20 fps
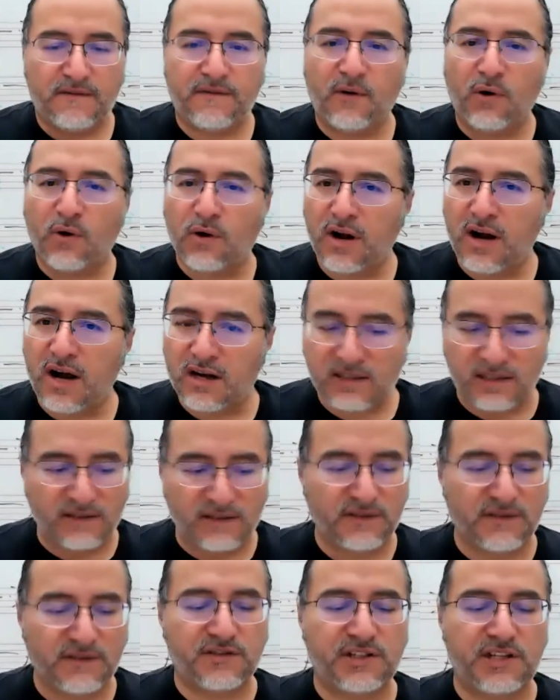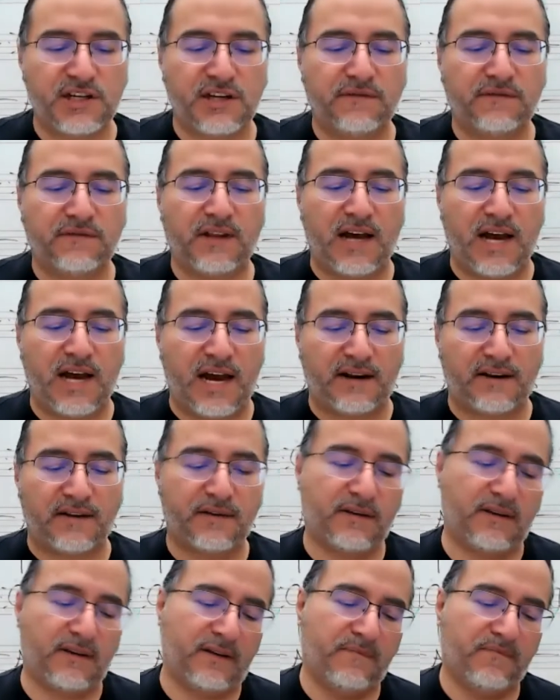4 octaves of G flat.
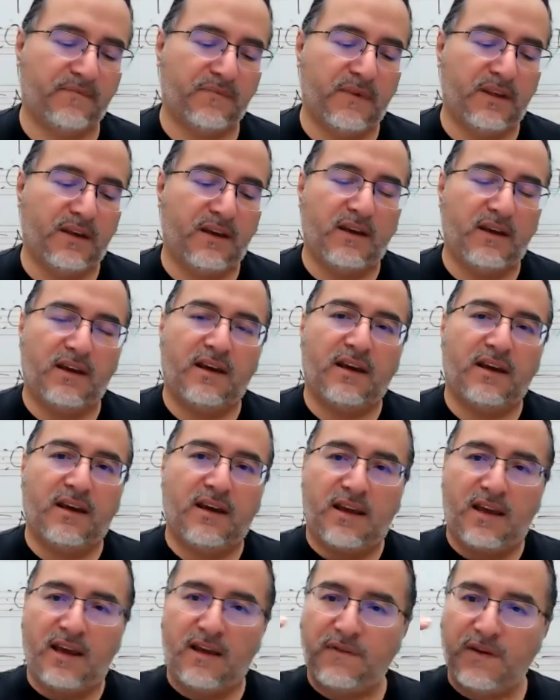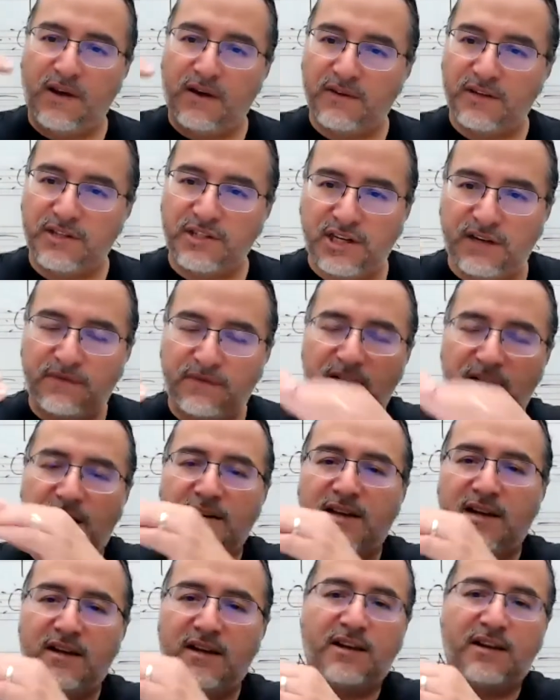If you have a G flat
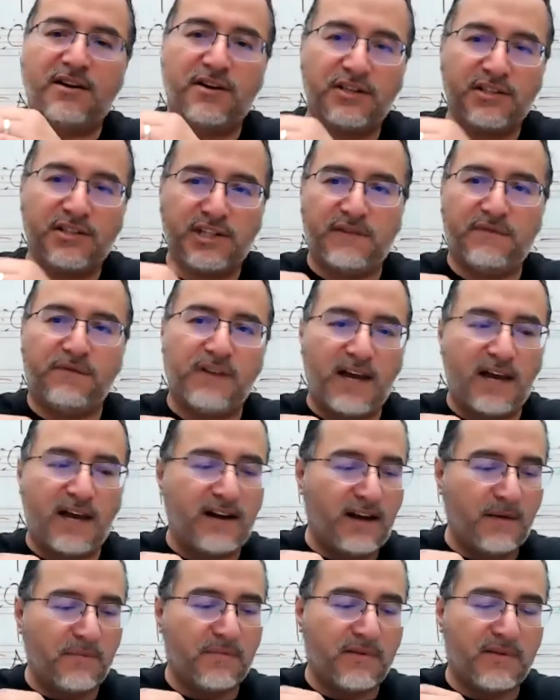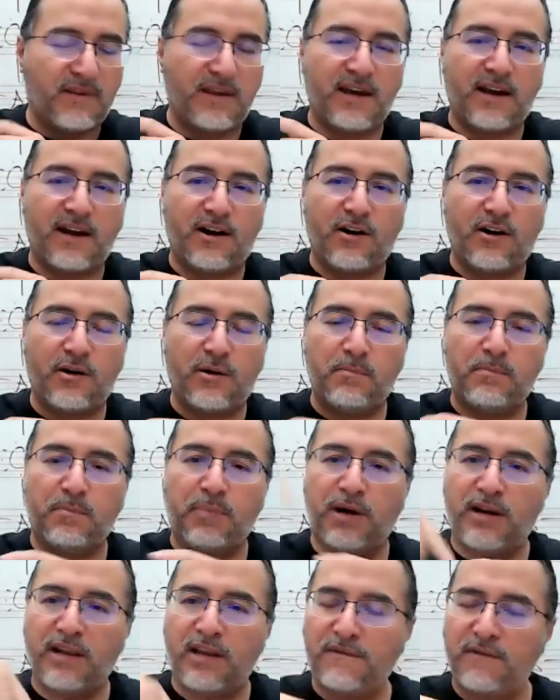down here, a G flat up there,
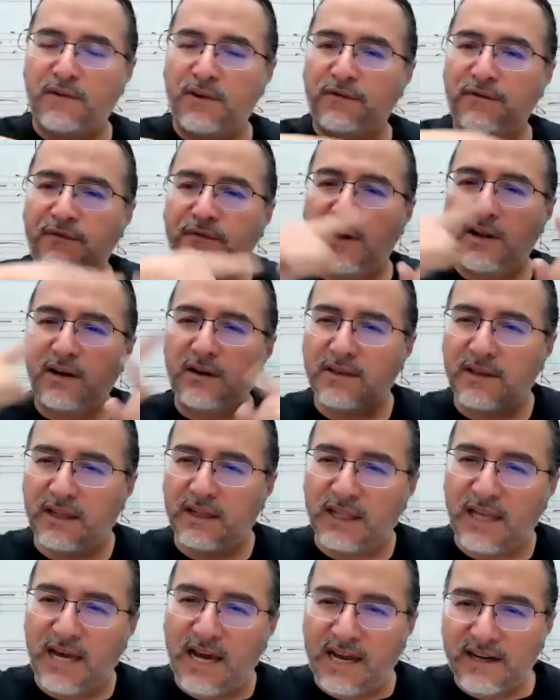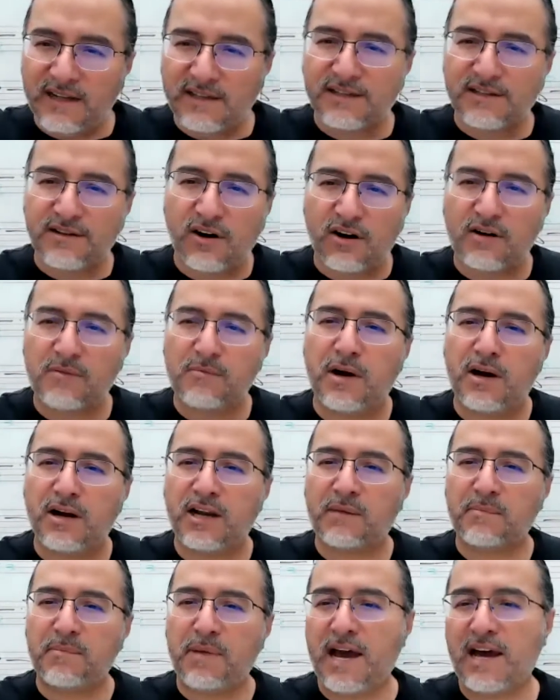but if you follow the lattice
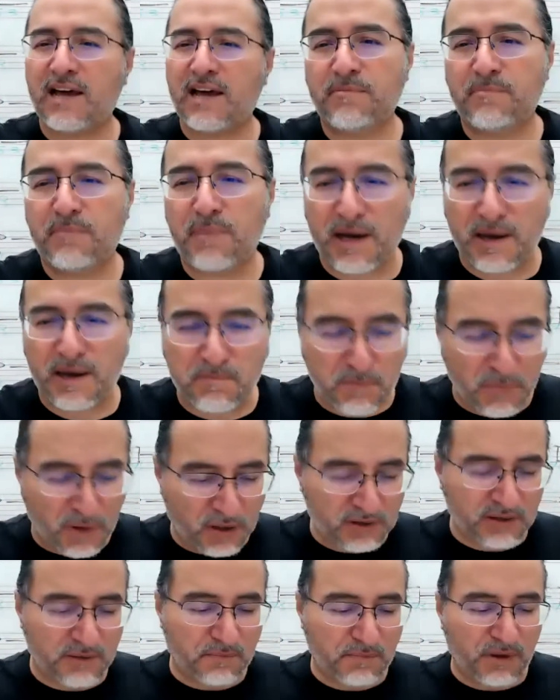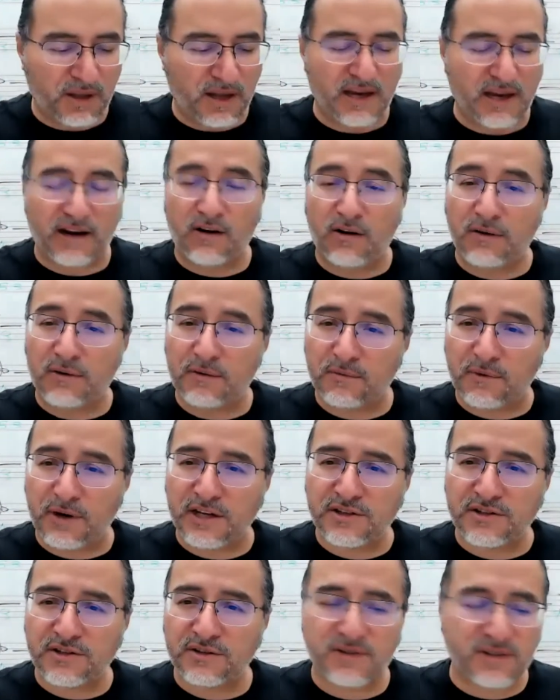harmonic path by multiplying all the
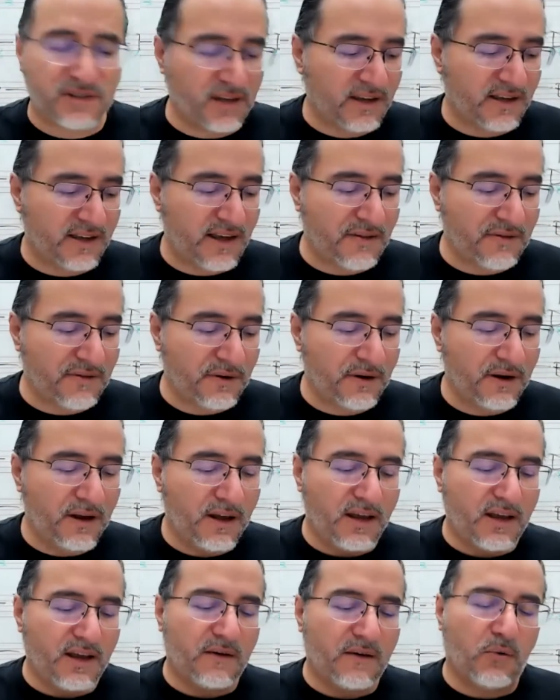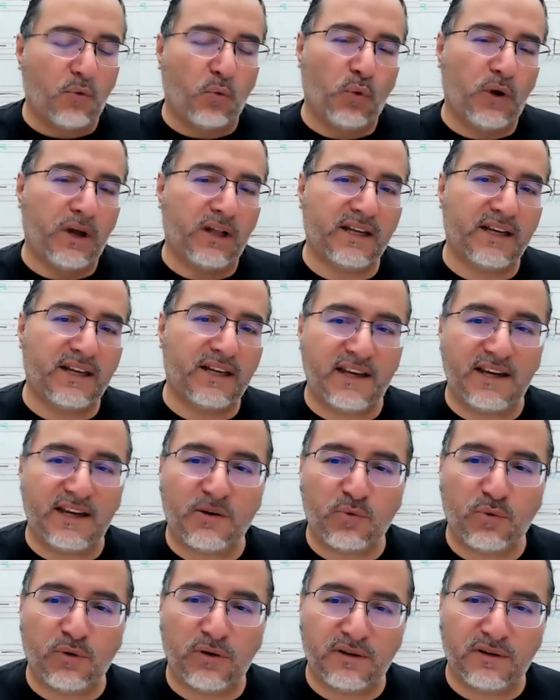ratios together, will it
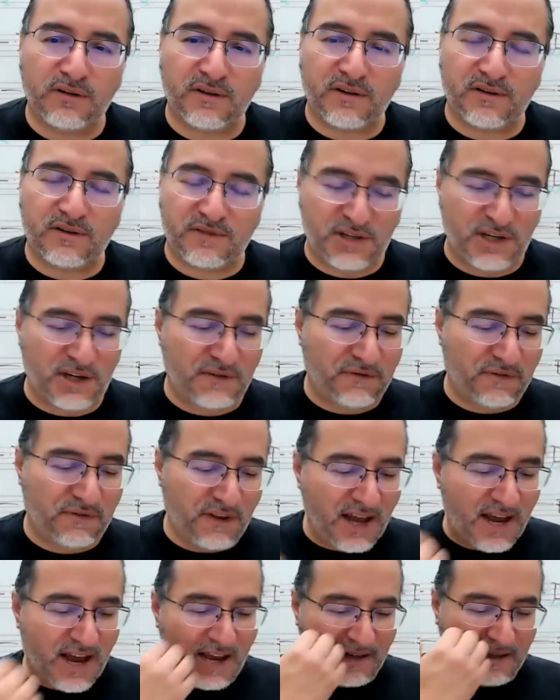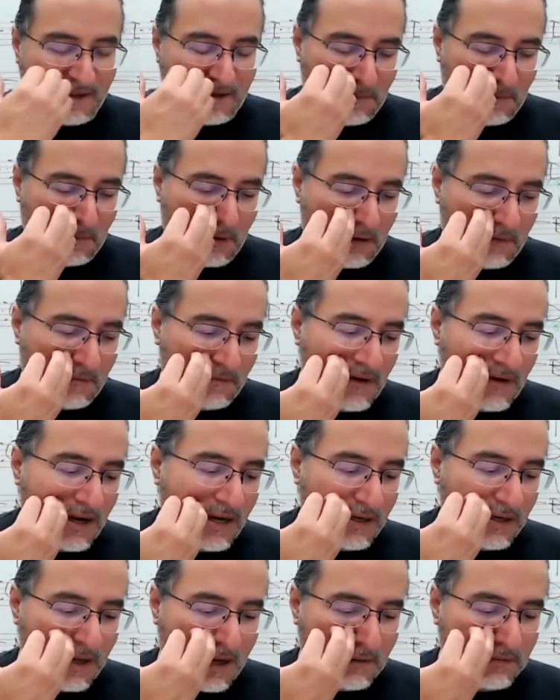equal G flat? And we
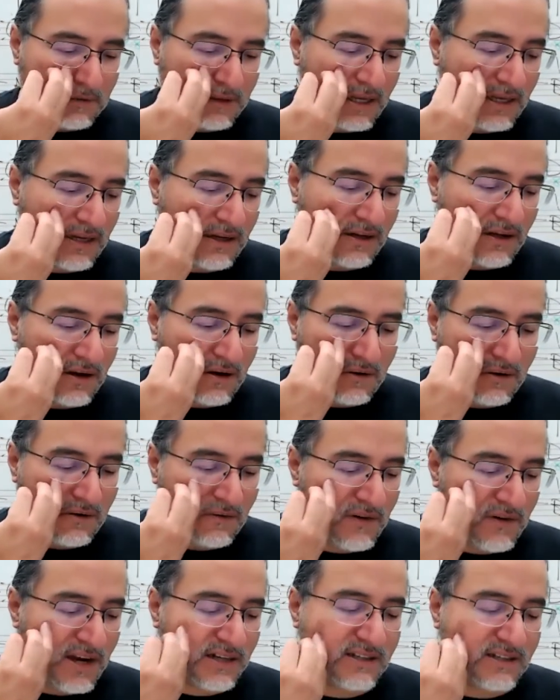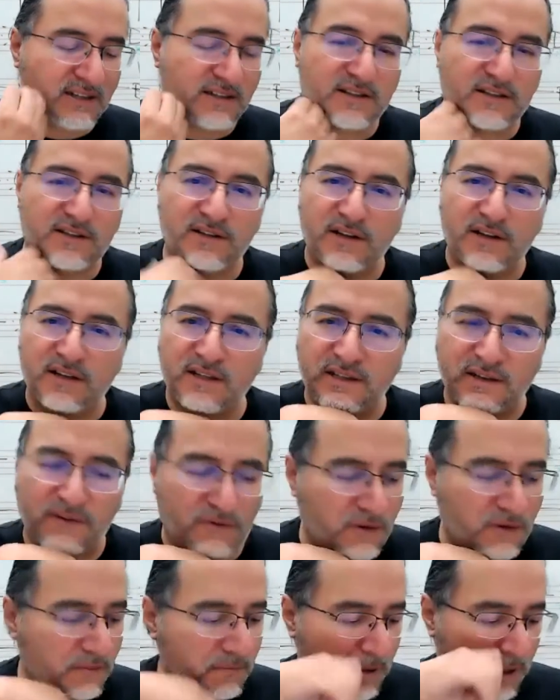find out that no, in fact, it's a
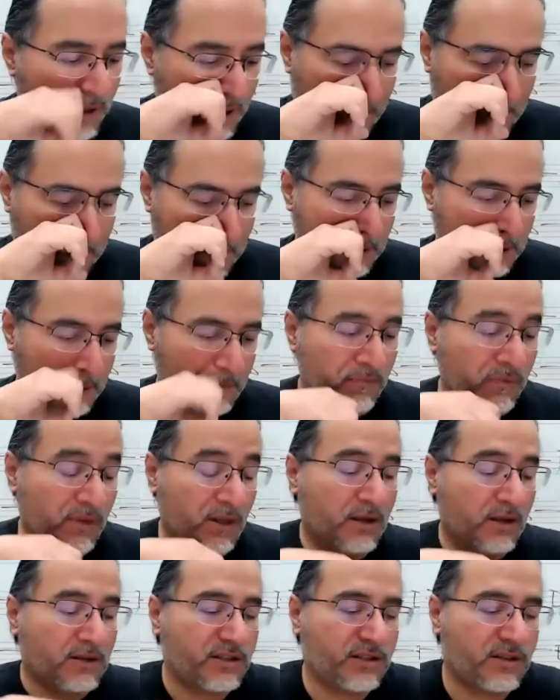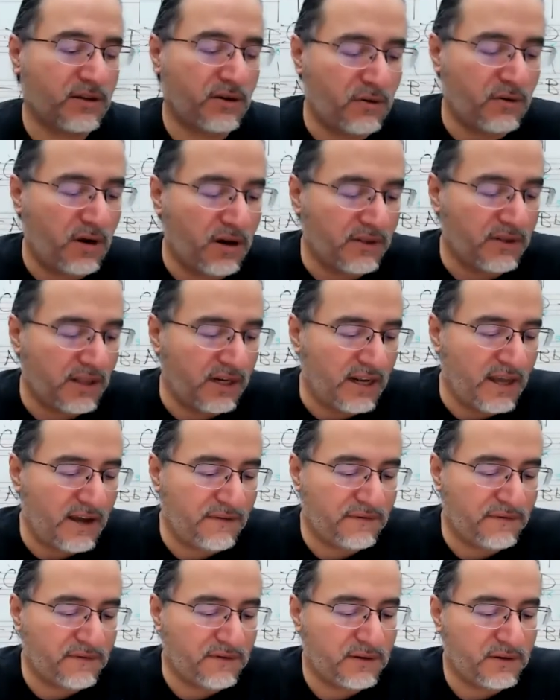different pitch. So on the
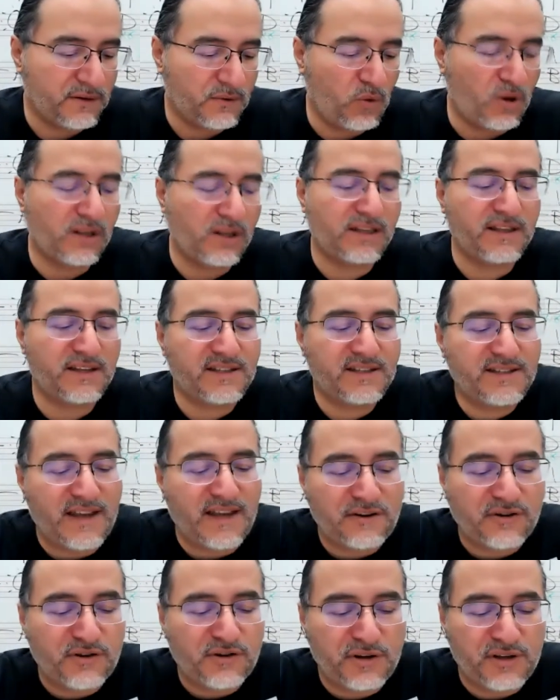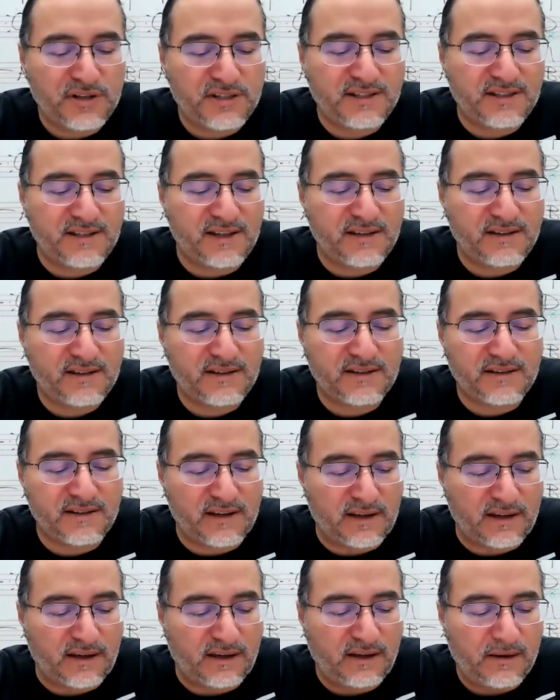left, well, in the center, you see
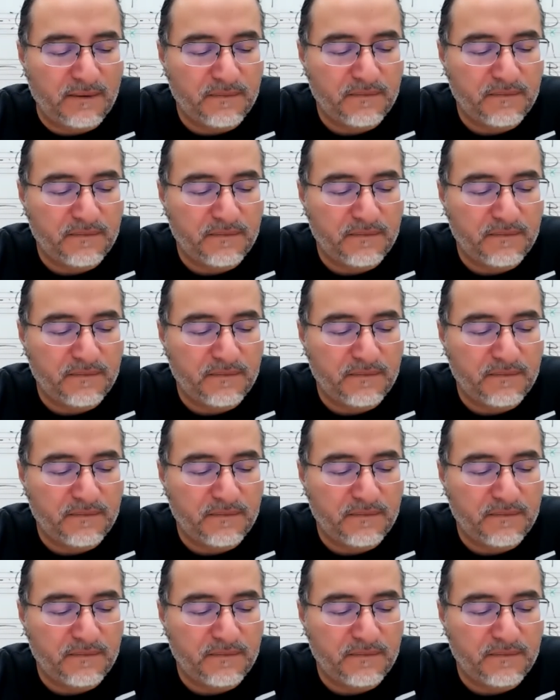C.